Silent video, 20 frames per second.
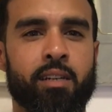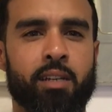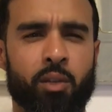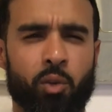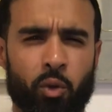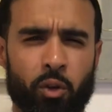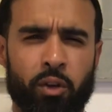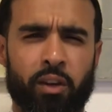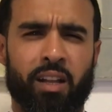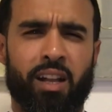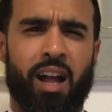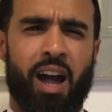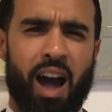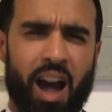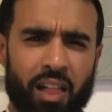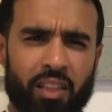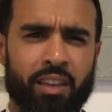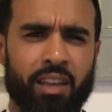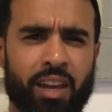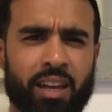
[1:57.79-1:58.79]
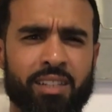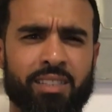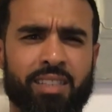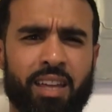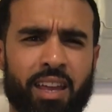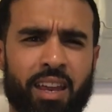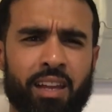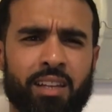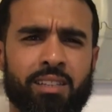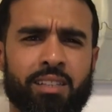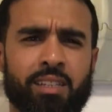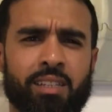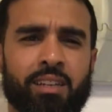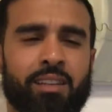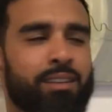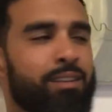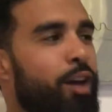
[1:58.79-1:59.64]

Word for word: in order to colonize that idea.